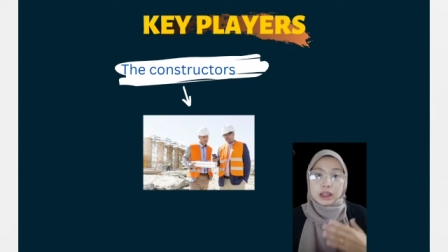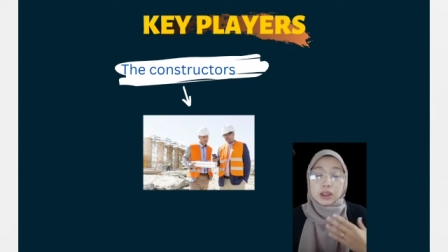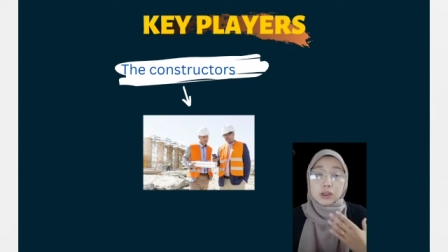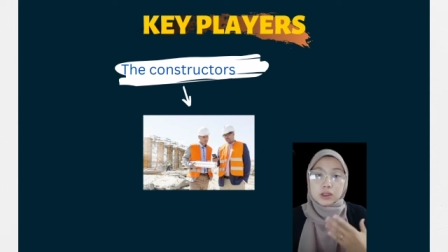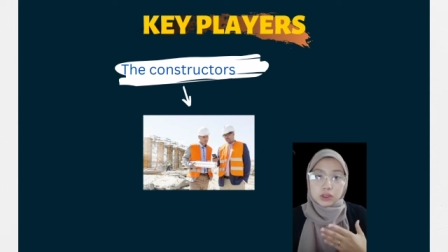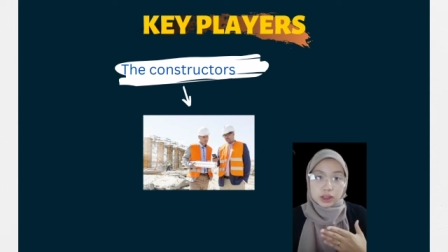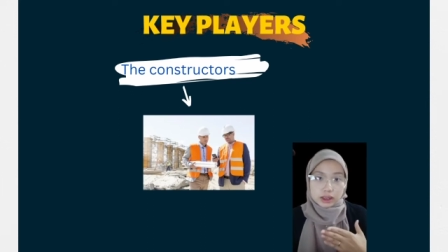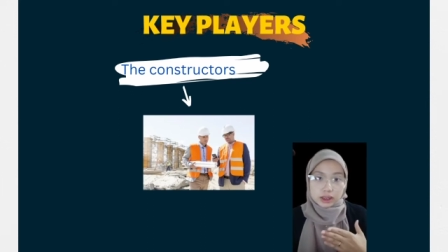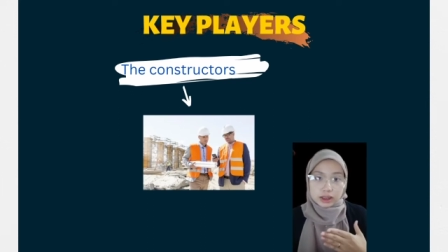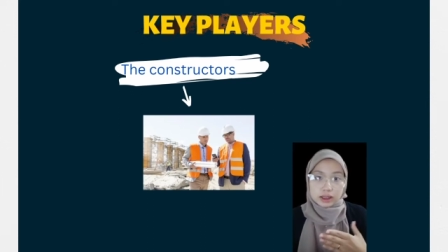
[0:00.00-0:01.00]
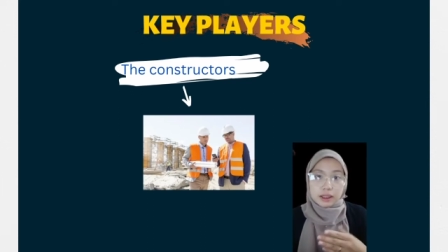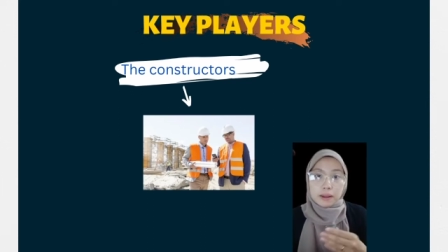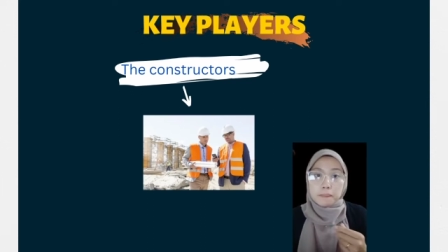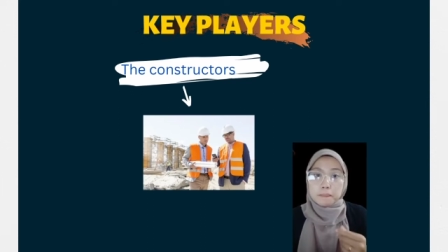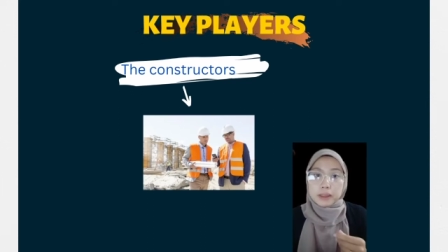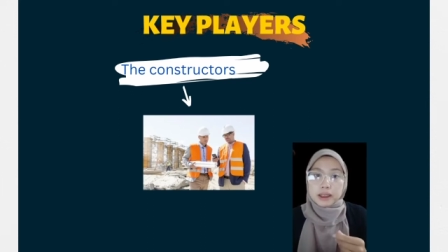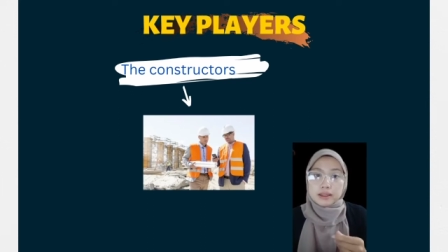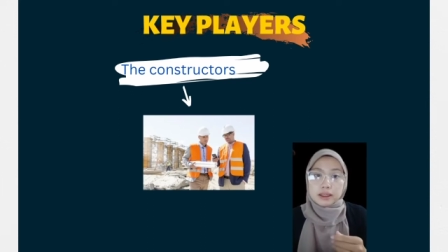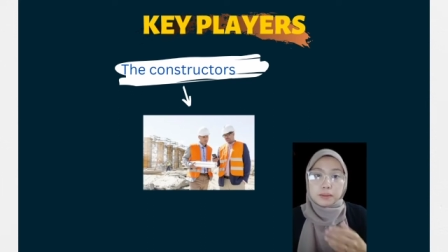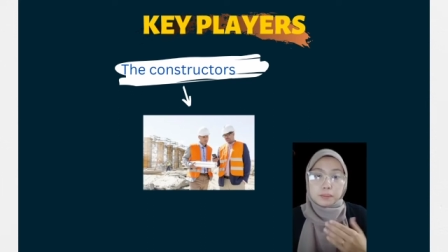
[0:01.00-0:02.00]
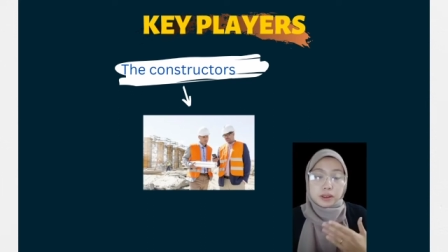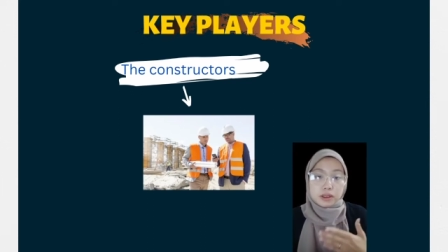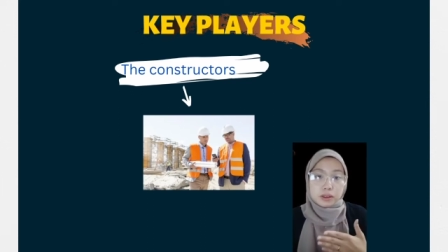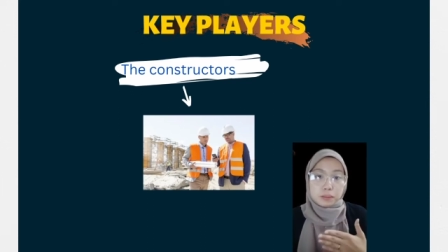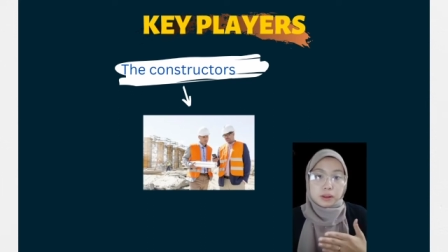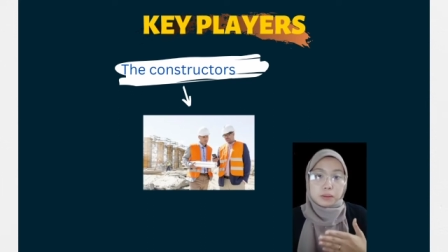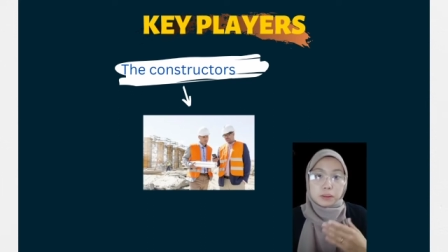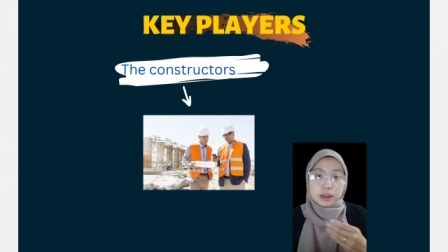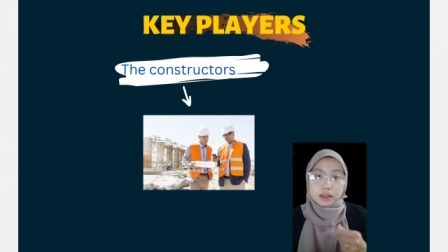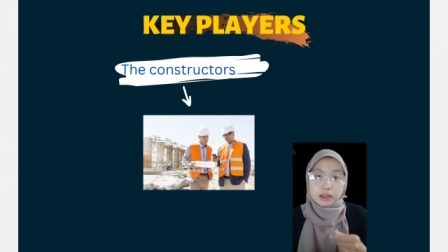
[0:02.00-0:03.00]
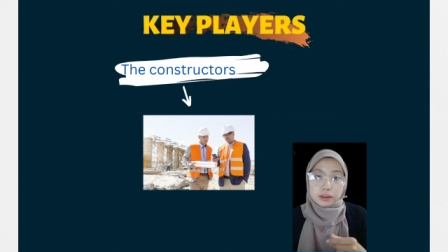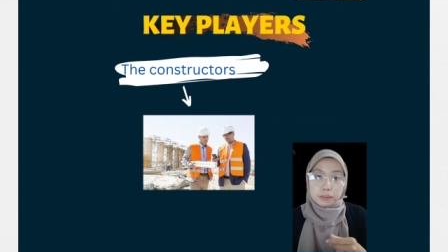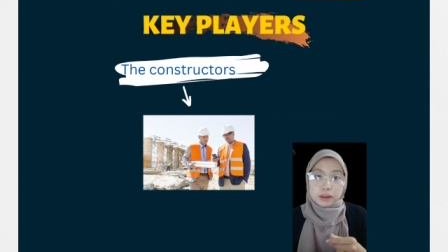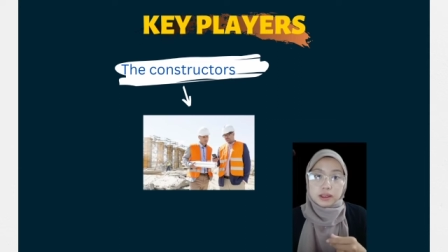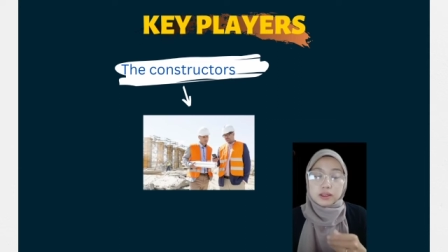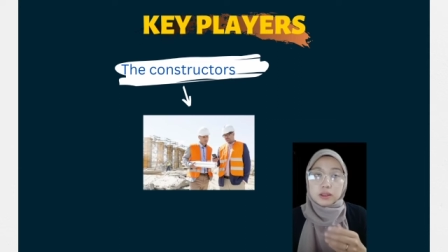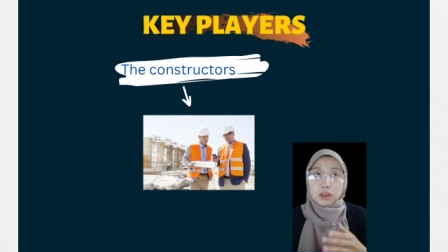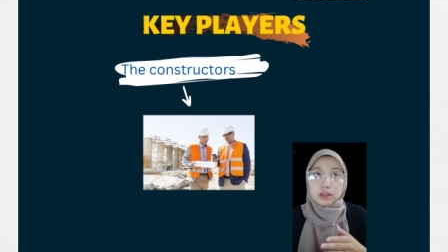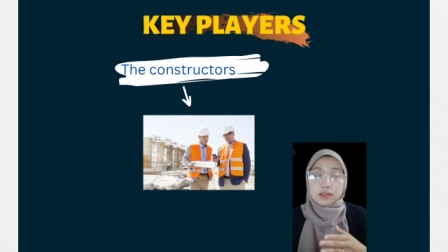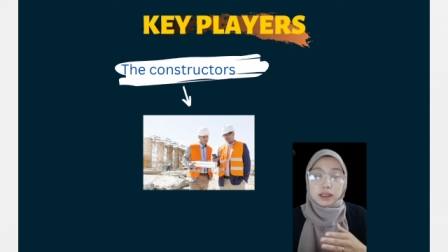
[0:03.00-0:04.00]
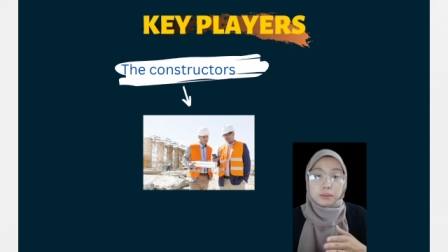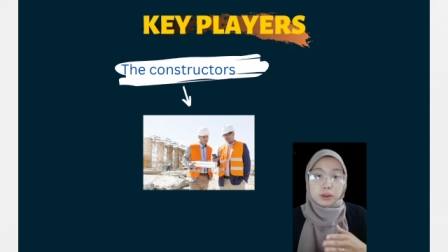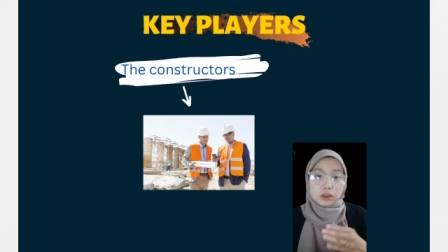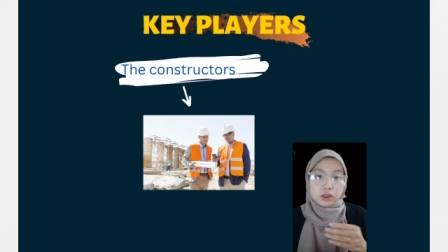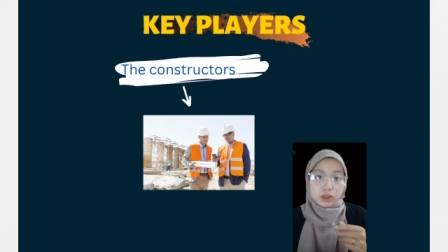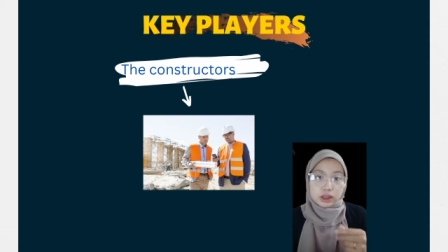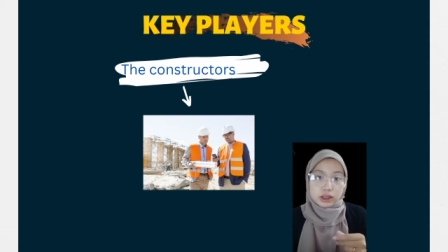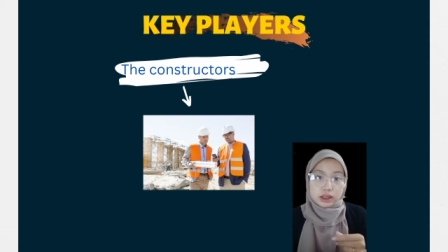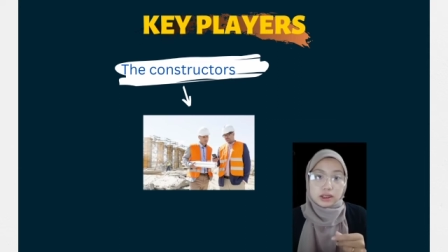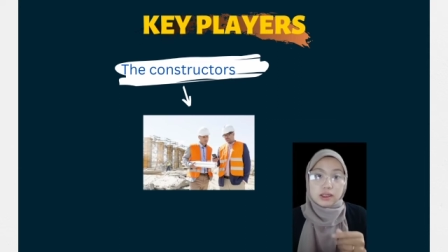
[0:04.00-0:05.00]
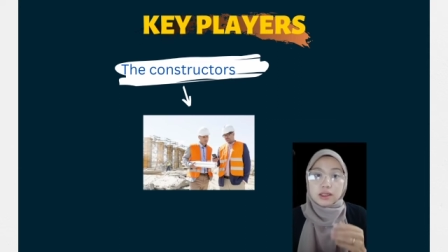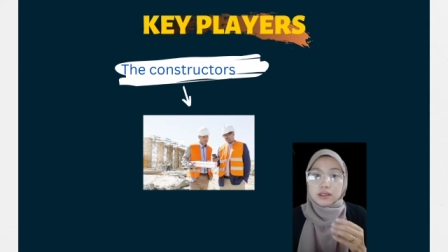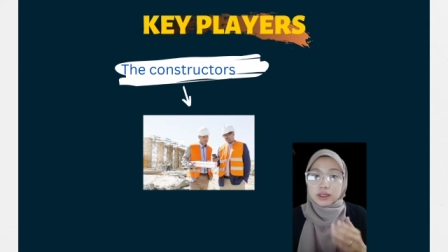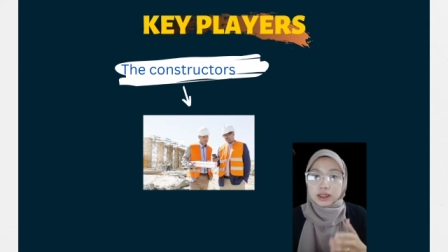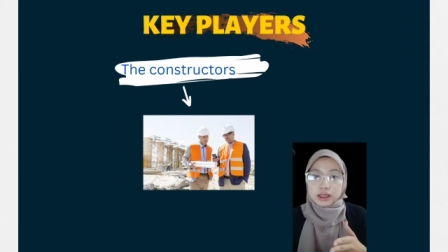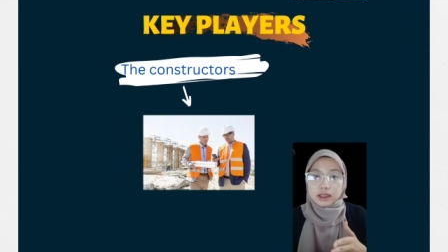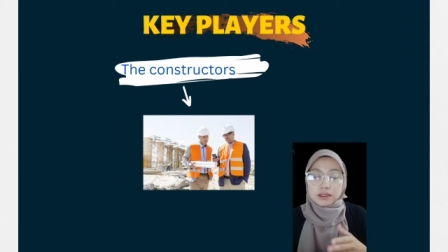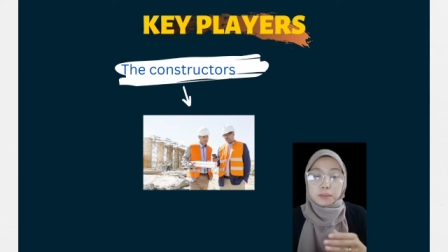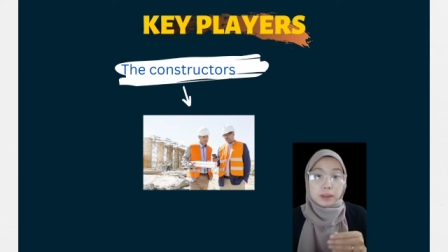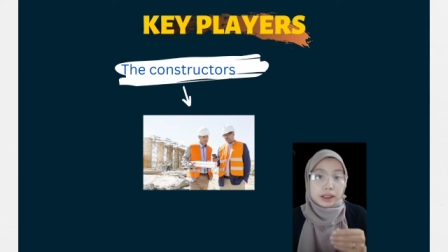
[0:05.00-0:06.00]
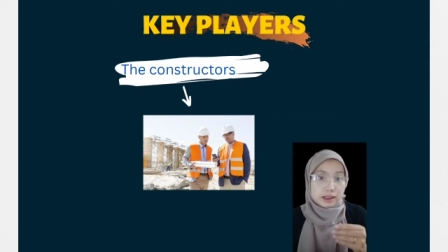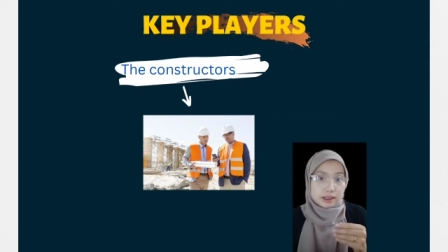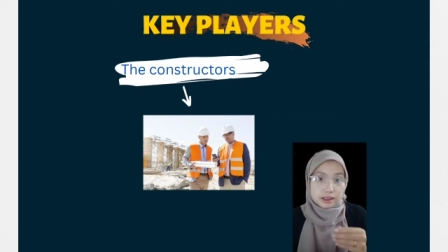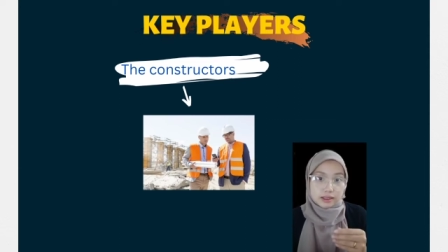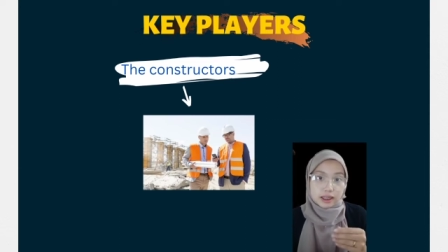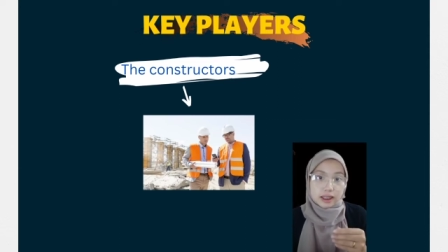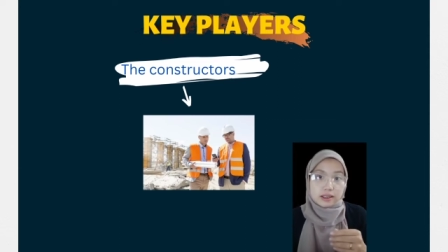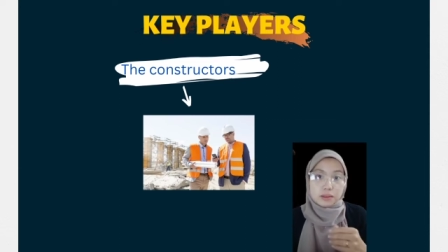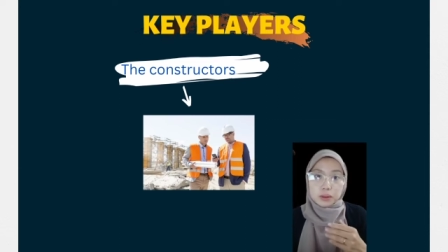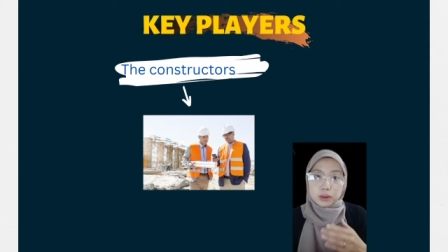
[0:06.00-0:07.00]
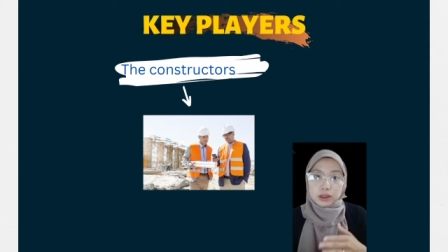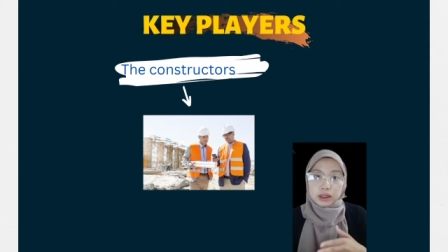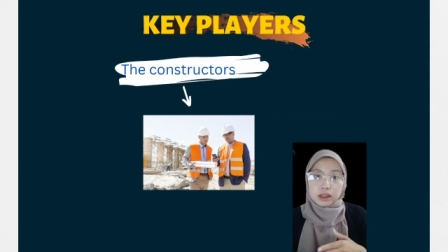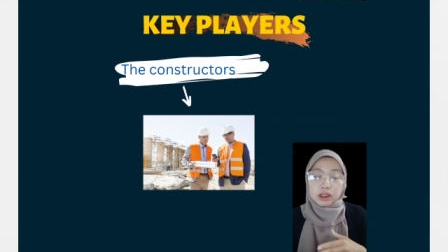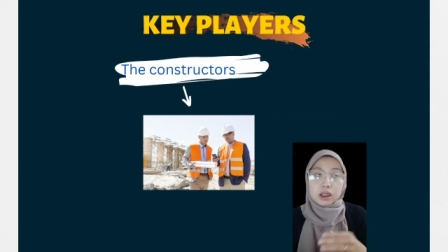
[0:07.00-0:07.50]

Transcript: Constructor means a principal participant or subcontractor written by the design builder